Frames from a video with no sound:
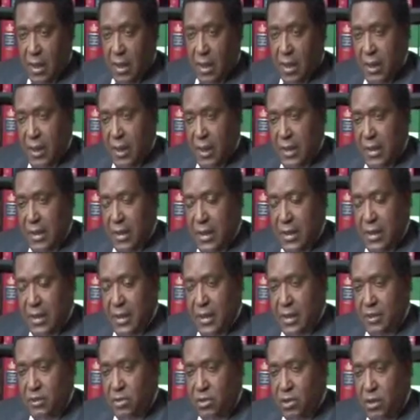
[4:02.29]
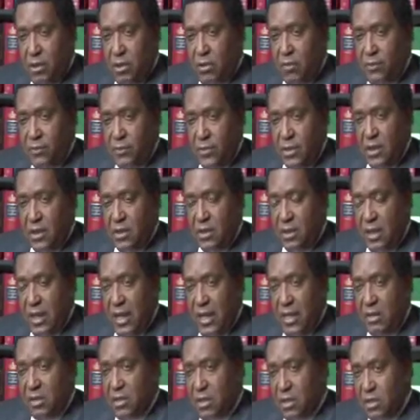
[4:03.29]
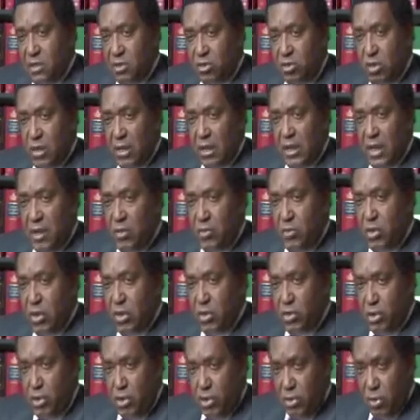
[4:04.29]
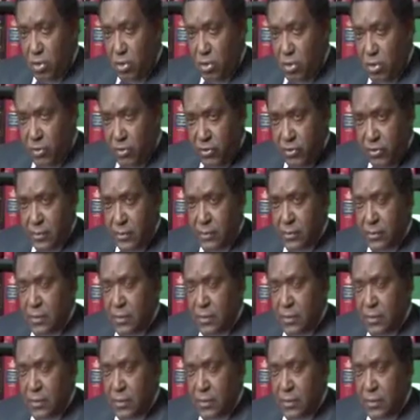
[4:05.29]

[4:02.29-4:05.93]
And so this case has struck a real nerve